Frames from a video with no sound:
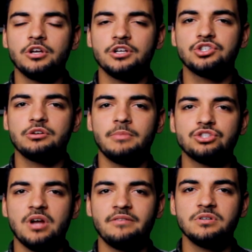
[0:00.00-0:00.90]
during my
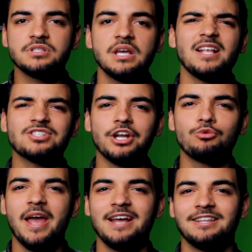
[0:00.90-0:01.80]
travels. It's kind of
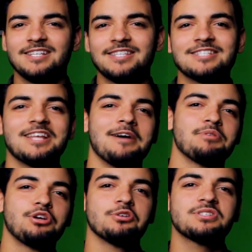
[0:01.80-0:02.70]
weird that he says that
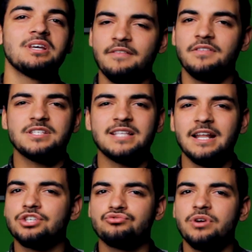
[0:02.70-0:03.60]
because the
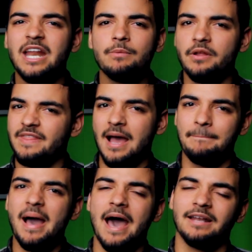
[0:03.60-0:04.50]
standards really weren't that
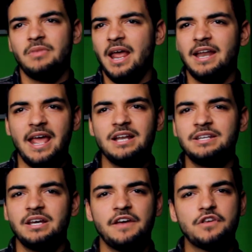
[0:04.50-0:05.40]
bad. In
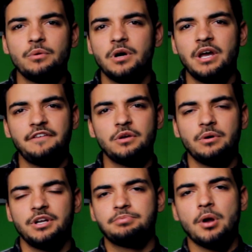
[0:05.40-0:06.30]
India, if you were
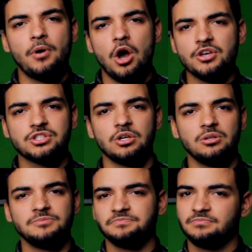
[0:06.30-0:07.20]
in a proper
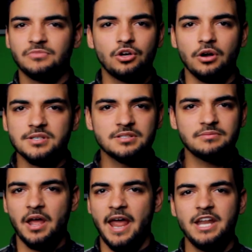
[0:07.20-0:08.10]
hostel, the cost
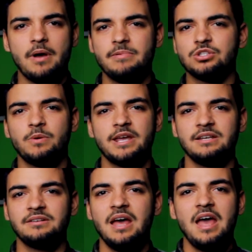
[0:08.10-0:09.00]
anywhere
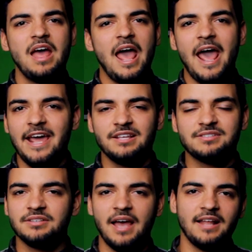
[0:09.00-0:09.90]
between
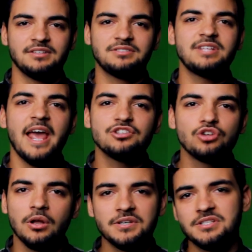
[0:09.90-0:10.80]
$8 and
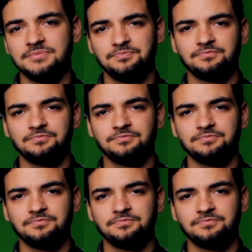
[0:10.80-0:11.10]
$10,